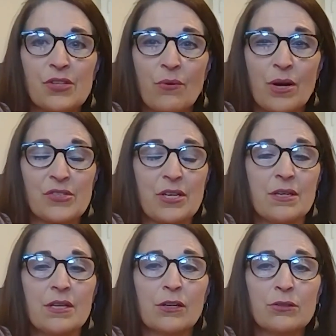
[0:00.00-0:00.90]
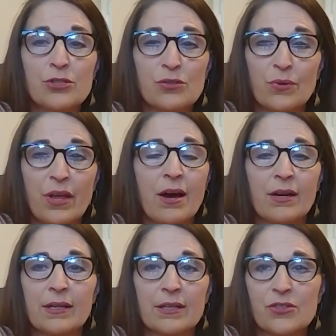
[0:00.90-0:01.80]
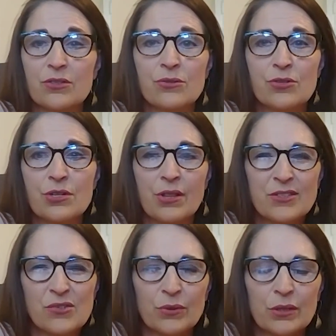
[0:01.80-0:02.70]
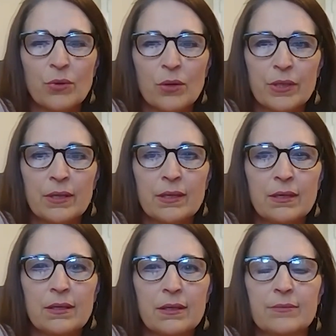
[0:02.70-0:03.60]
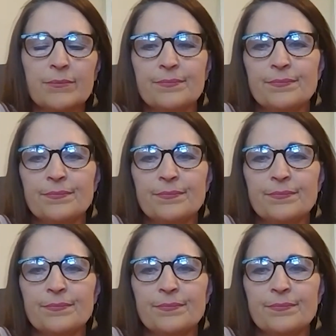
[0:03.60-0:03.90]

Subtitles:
So I say inclusion without exclusion. That's really what we need.